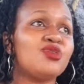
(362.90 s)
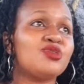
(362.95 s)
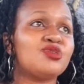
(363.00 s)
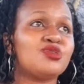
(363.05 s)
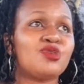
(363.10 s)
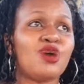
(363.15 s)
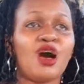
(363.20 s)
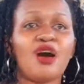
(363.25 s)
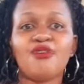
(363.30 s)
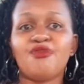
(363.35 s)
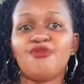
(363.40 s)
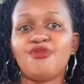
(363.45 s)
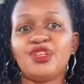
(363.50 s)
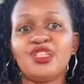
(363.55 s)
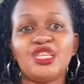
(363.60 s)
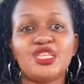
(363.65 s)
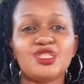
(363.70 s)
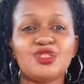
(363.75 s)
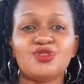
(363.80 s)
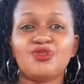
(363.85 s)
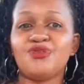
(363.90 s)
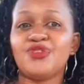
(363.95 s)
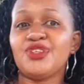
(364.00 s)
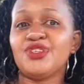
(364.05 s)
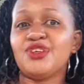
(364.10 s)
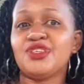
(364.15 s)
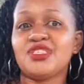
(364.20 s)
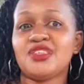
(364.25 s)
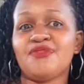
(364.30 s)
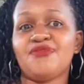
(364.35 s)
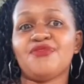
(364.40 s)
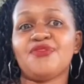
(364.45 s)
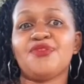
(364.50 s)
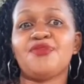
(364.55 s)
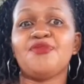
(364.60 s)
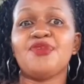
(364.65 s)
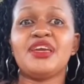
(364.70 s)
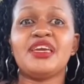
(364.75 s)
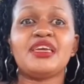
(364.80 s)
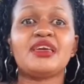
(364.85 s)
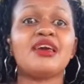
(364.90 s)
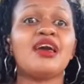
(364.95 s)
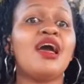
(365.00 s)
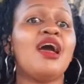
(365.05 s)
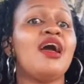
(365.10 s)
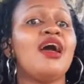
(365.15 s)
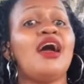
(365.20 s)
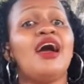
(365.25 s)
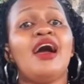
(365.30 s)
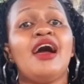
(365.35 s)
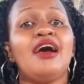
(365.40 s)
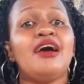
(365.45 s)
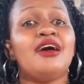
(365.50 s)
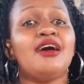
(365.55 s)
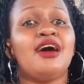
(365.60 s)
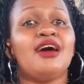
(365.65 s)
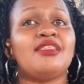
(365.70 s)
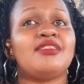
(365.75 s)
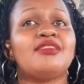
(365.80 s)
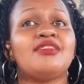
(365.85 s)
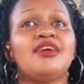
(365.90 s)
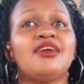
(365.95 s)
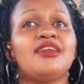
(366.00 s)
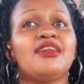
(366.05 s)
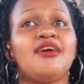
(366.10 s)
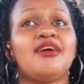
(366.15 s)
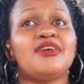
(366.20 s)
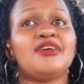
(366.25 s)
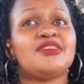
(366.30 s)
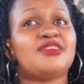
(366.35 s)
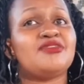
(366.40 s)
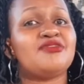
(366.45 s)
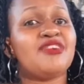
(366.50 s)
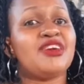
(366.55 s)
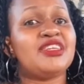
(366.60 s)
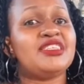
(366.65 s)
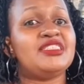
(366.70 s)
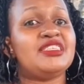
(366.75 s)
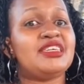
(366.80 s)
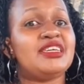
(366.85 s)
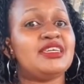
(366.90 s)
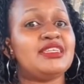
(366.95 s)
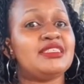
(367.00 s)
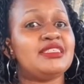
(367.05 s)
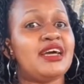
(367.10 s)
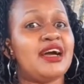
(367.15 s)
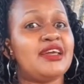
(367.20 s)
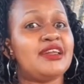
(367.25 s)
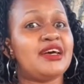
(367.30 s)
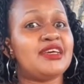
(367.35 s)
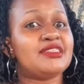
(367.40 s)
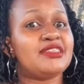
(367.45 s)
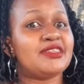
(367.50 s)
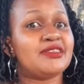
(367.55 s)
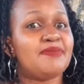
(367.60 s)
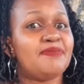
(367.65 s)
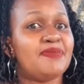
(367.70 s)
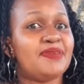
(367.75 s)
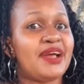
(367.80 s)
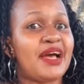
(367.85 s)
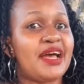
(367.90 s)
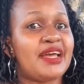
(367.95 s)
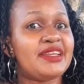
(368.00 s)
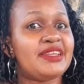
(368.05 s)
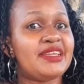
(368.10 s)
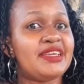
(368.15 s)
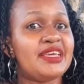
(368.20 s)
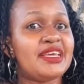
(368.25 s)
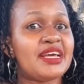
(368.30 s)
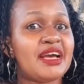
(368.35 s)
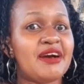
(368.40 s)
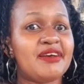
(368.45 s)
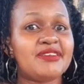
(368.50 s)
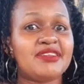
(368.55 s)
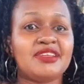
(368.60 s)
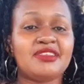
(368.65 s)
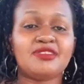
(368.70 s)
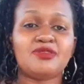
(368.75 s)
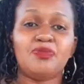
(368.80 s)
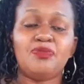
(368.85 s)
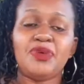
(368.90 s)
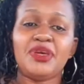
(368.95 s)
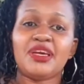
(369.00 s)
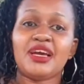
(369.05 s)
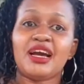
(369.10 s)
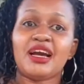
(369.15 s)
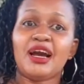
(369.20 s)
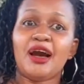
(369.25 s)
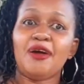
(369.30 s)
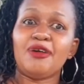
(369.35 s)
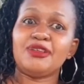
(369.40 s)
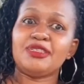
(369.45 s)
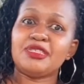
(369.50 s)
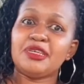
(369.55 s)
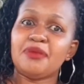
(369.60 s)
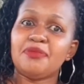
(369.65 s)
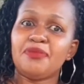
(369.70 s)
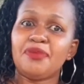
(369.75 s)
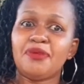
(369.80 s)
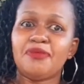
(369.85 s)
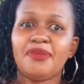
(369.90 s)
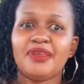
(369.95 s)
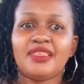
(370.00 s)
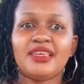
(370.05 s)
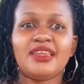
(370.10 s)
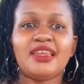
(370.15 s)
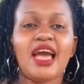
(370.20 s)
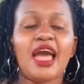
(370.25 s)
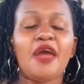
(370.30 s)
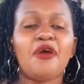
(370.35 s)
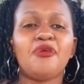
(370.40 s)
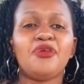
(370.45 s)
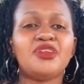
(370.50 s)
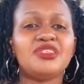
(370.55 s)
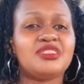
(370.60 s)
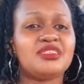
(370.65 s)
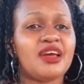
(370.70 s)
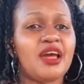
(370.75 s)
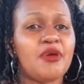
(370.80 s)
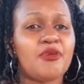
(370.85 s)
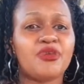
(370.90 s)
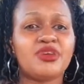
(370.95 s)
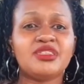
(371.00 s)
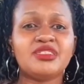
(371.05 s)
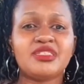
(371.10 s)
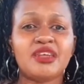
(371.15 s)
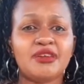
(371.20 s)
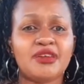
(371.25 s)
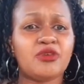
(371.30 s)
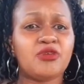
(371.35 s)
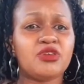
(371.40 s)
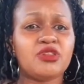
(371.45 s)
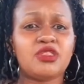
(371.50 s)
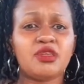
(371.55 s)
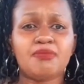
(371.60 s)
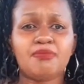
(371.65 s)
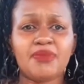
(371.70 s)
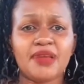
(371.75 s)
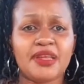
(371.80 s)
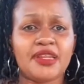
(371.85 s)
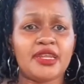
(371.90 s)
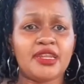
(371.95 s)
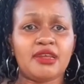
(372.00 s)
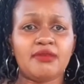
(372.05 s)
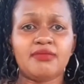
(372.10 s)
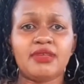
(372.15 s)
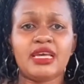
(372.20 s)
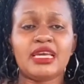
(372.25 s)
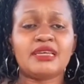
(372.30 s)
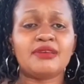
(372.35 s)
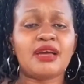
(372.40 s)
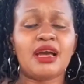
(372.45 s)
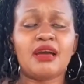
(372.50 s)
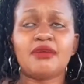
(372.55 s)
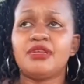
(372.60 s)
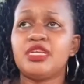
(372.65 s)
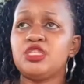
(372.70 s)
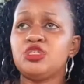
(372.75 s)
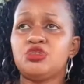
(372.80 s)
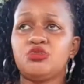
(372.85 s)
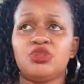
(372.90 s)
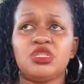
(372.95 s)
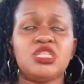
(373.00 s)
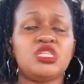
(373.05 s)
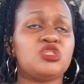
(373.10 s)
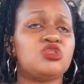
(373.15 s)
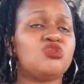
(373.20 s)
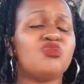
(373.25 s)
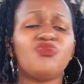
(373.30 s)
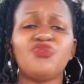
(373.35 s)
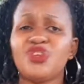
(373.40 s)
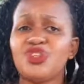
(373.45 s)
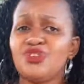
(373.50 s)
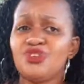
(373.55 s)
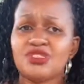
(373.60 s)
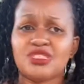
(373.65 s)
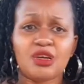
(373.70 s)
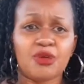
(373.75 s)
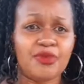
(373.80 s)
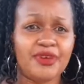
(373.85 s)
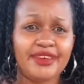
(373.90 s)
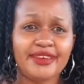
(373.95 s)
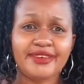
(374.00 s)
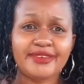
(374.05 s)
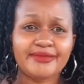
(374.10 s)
to release 2 videos every week, and then I wasn't writing it down, I wasn't planning, I wasn't being accountable. But then I wrote down, I got the plan, and I'm like, I need to release 2 videos a week.